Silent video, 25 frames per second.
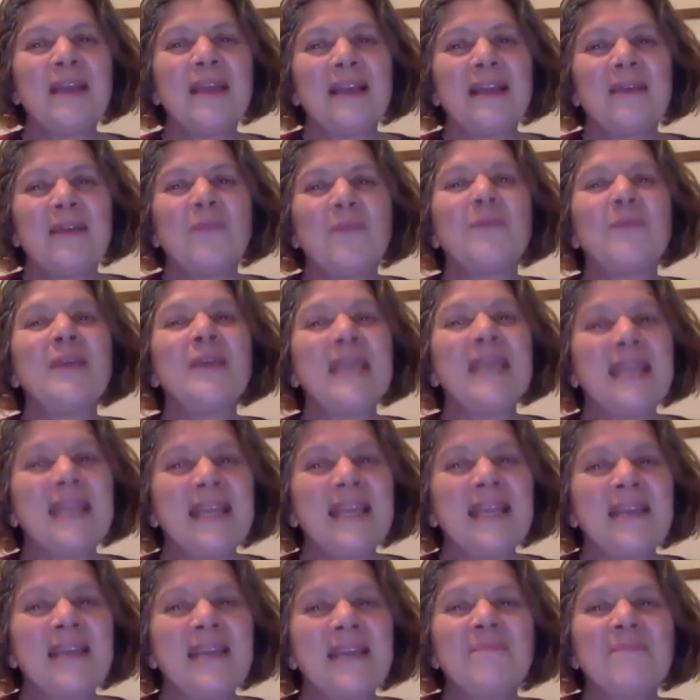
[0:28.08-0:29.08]

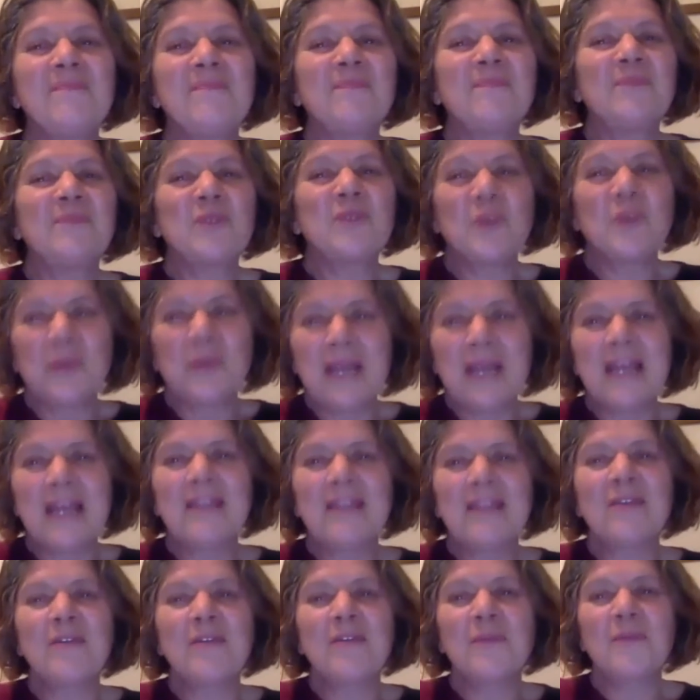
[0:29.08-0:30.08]
we
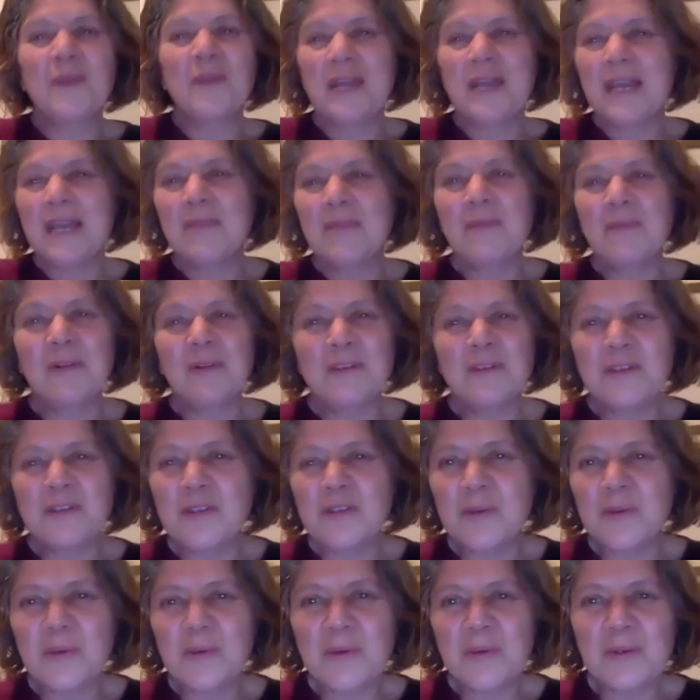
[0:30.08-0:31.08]
together were able
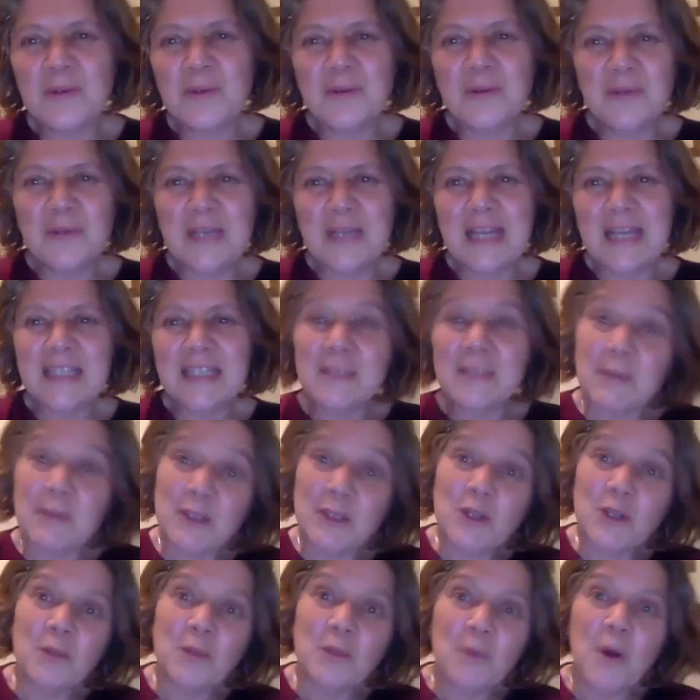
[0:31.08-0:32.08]
to create
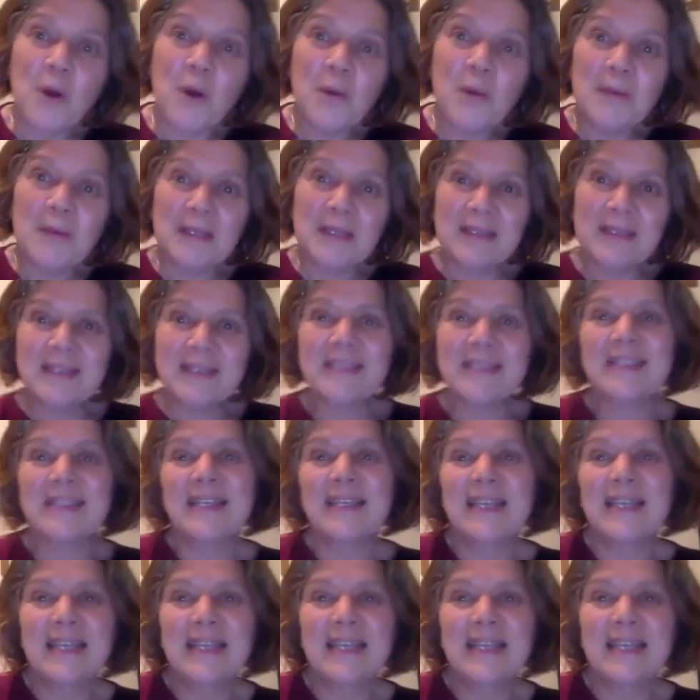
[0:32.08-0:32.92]
special moments.